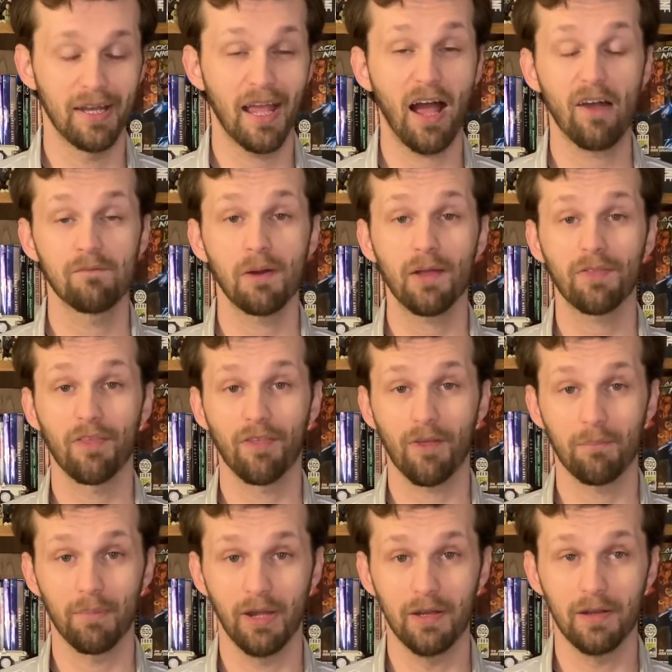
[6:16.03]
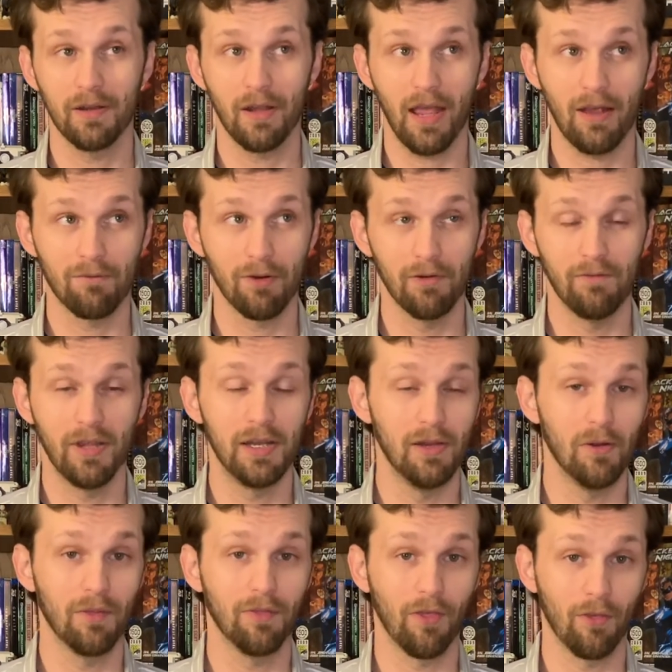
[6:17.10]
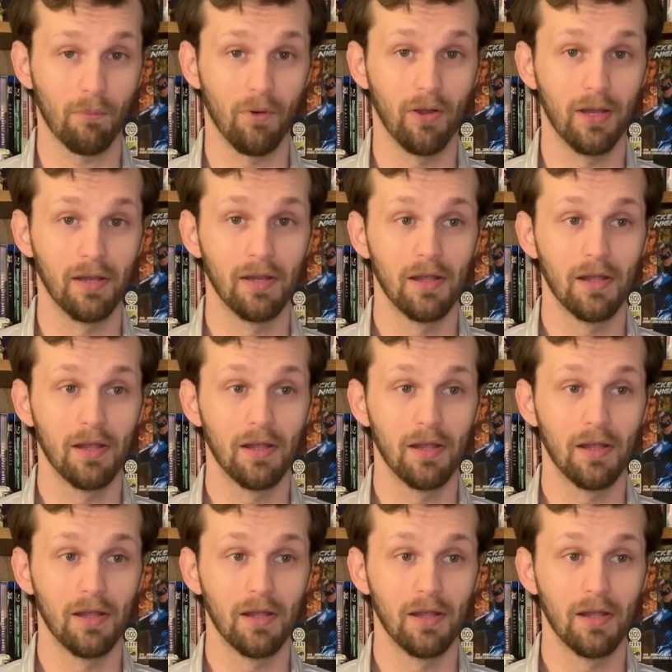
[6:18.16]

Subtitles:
Yeah, I brought this up in every video at this point,